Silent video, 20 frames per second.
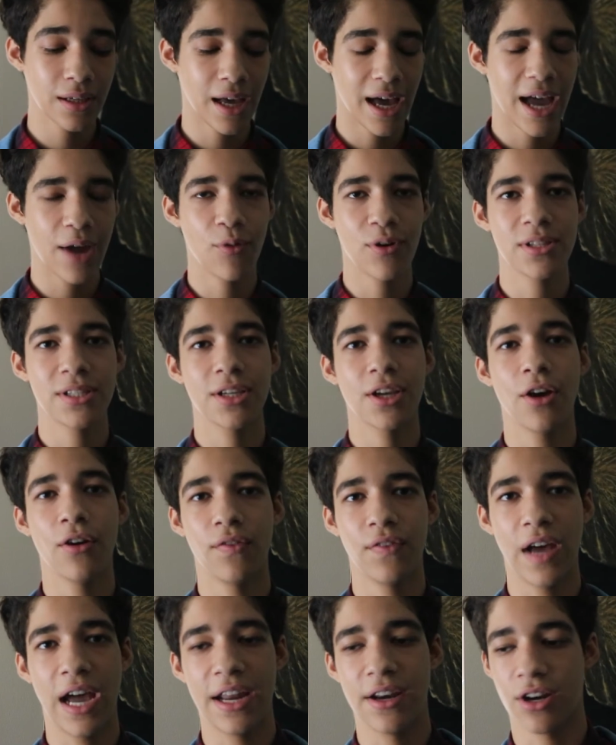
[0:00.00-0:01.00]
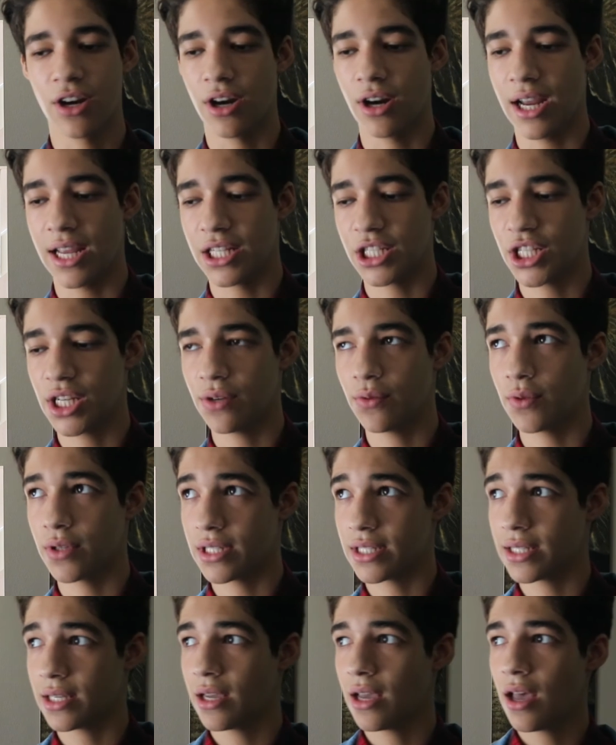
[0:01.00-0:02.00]
I went to go find her, and she
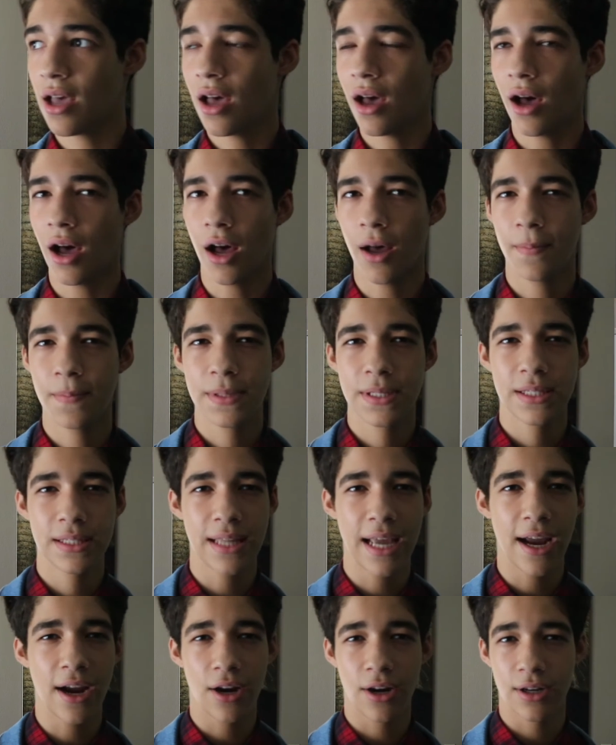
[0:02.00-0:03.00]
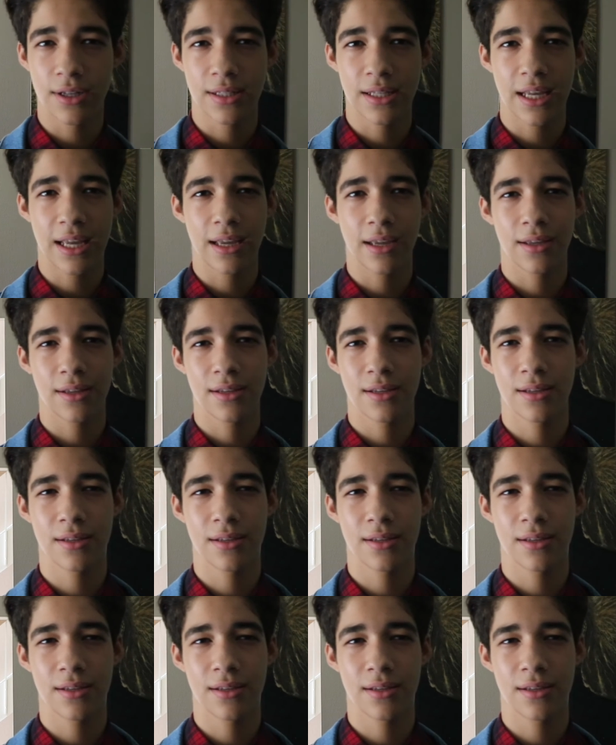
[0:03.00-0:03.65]
was upstairs like